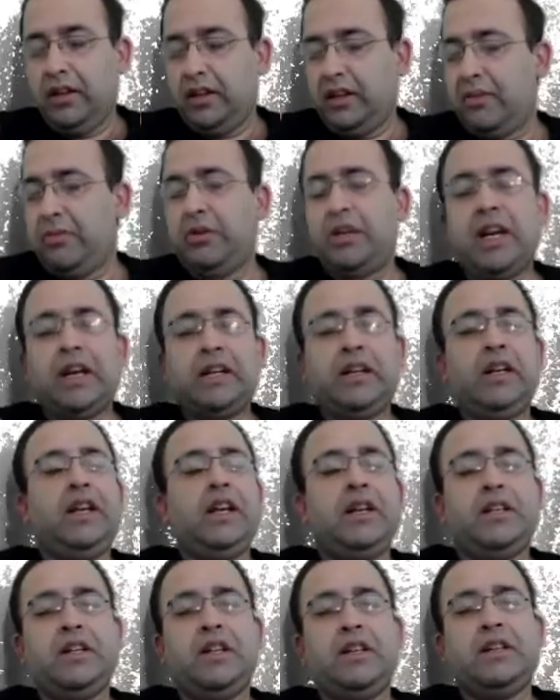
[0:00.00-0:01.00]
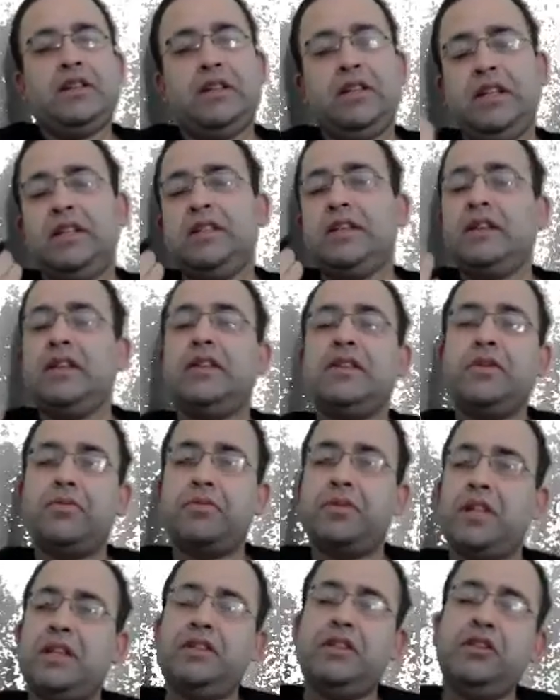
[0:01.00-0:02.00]
Chemotactic agents, these are the
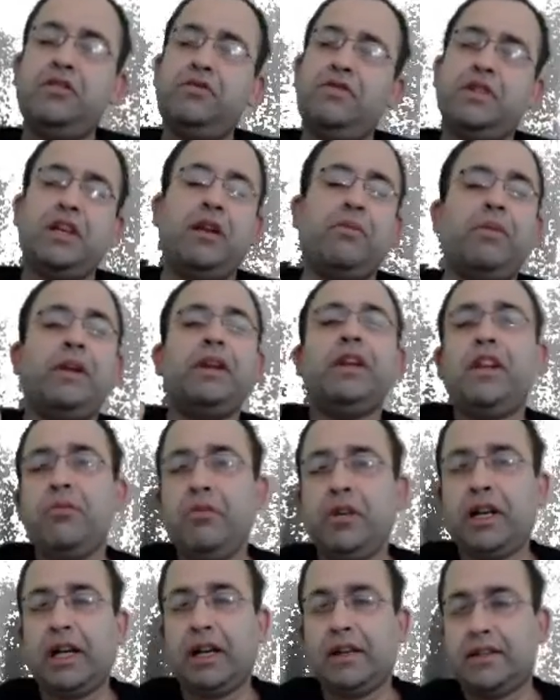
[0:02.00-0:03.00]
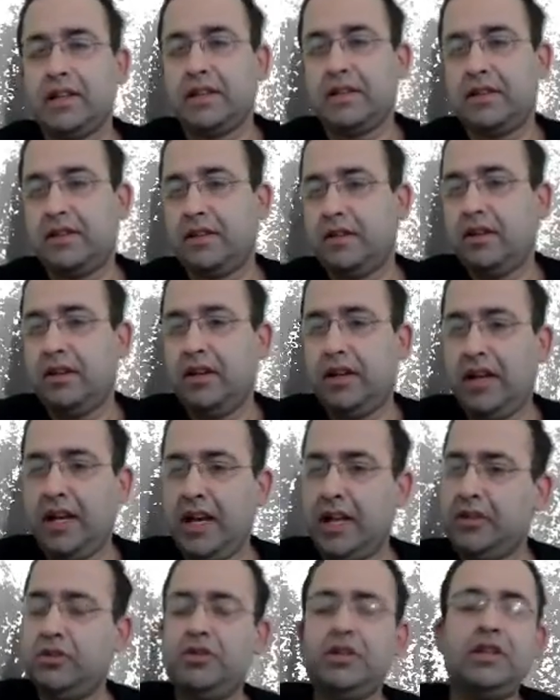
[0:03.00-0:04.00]
substances which help in chemotaxis.
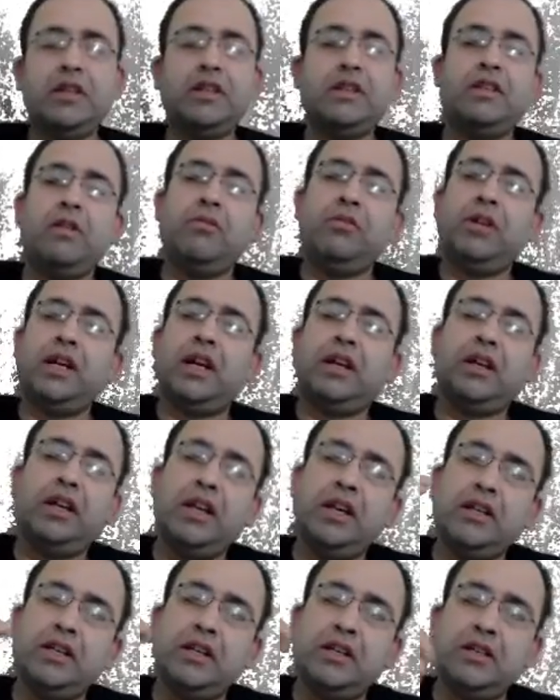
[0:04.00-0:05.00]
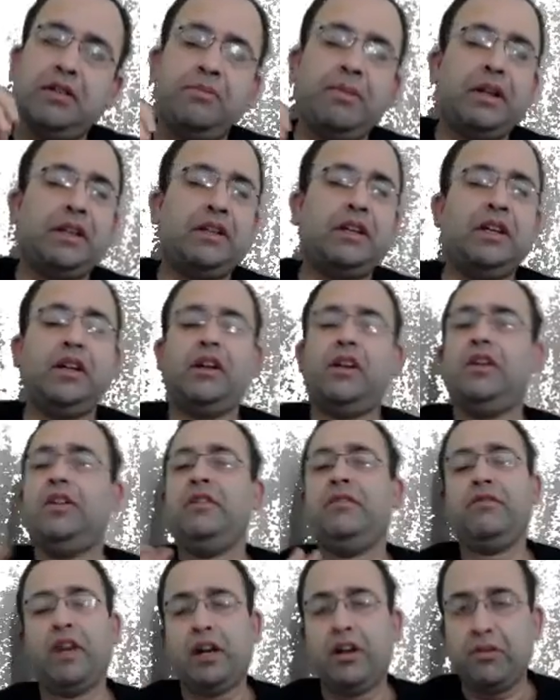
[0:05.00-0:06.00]
Exogenous chemotactic agents are bacterial
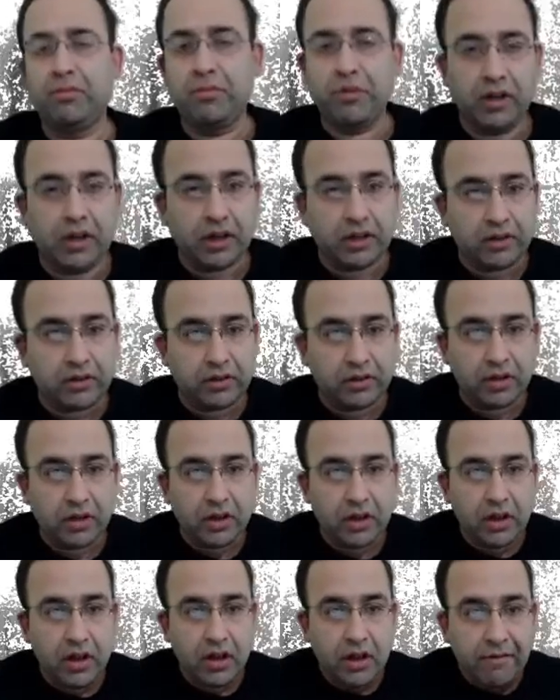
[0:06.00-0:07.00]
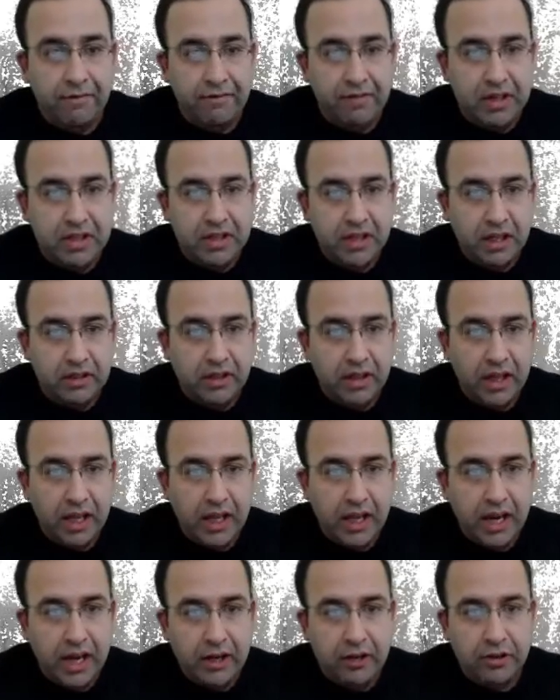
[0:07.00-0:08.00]
and viral products. Which are the
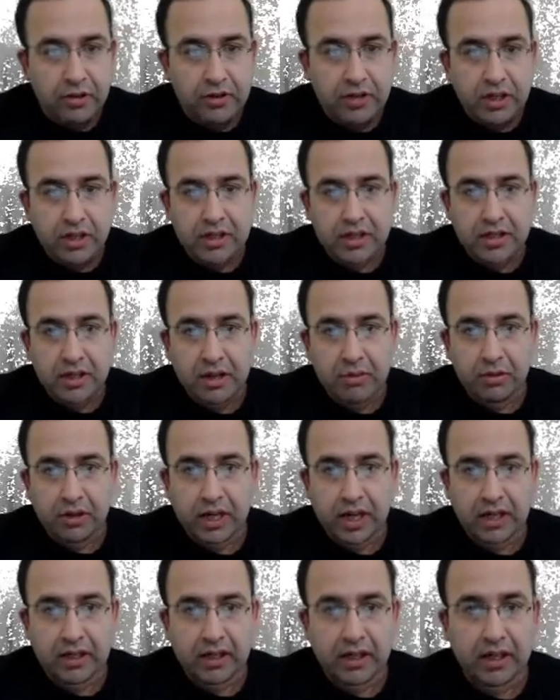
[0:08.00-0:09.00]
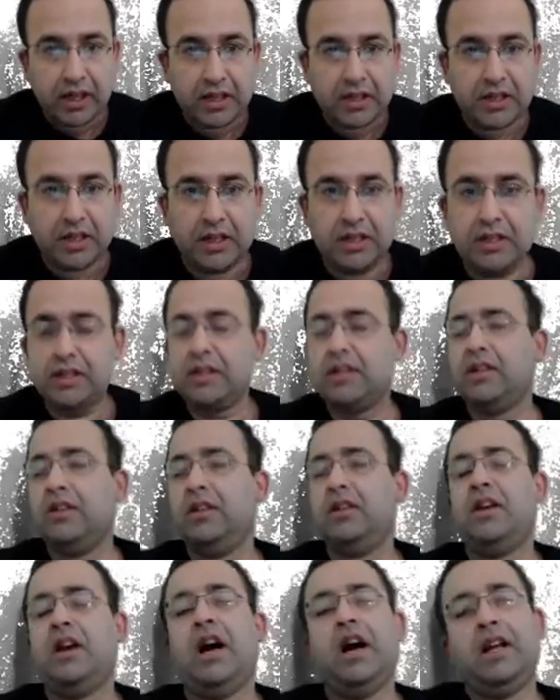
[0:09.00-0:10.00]
endogenous chemotactic agents?
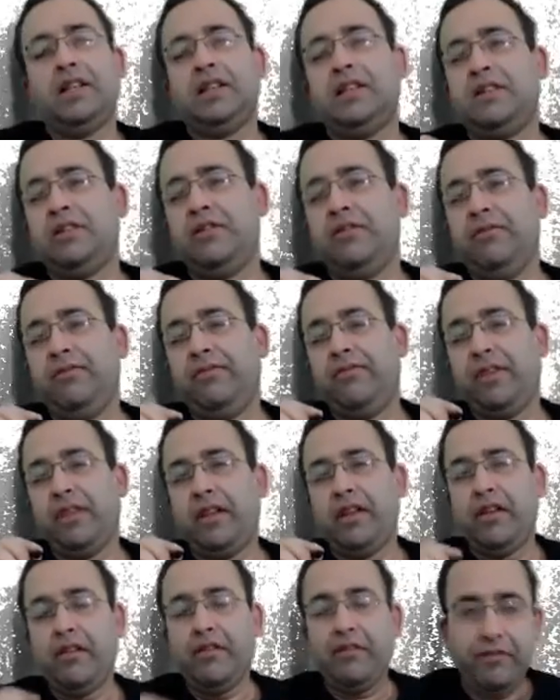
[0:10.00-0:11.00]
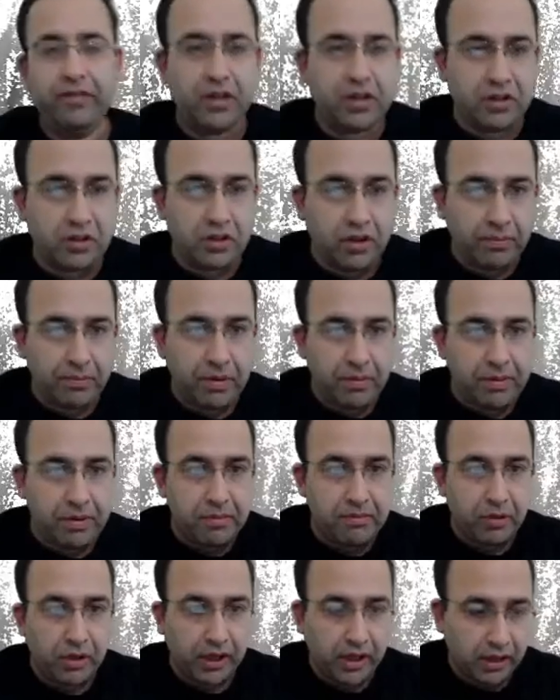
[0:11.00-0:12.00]
Answer. Which
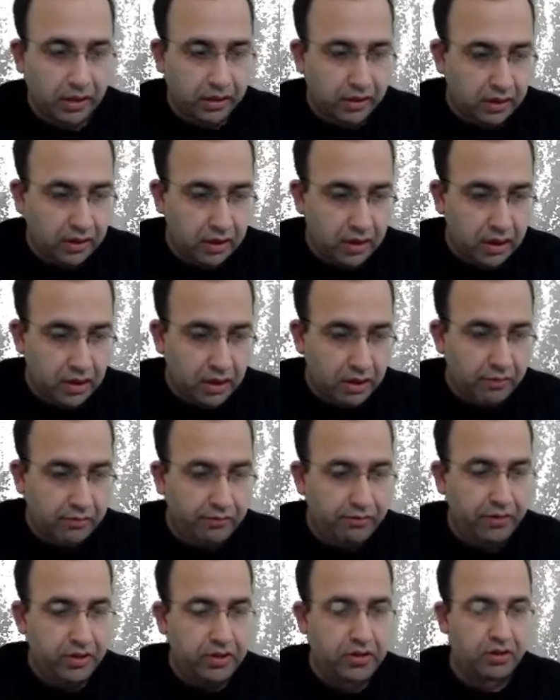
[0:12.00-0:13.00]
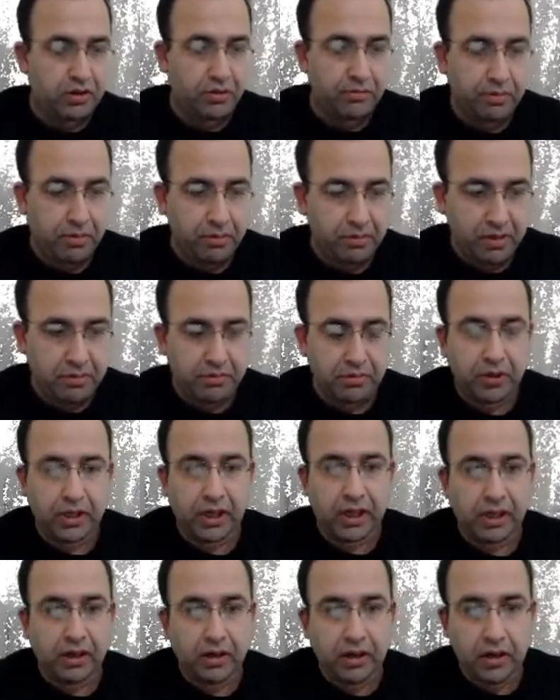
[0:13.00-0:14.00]
complement protein? Which complement
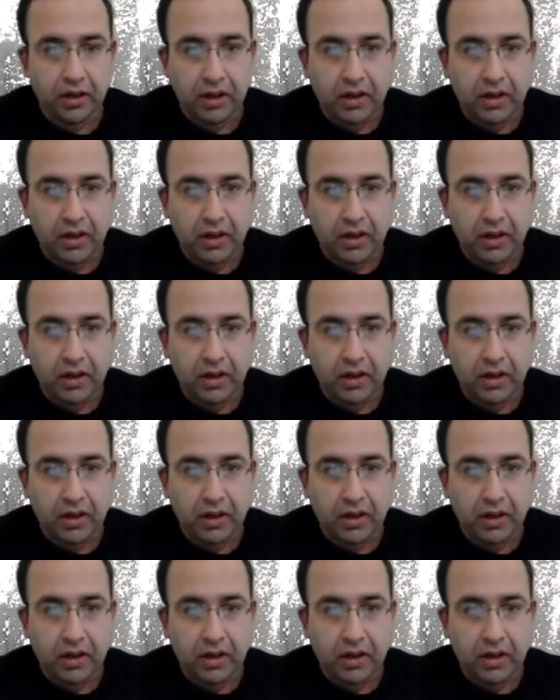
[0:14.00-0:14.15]
protein?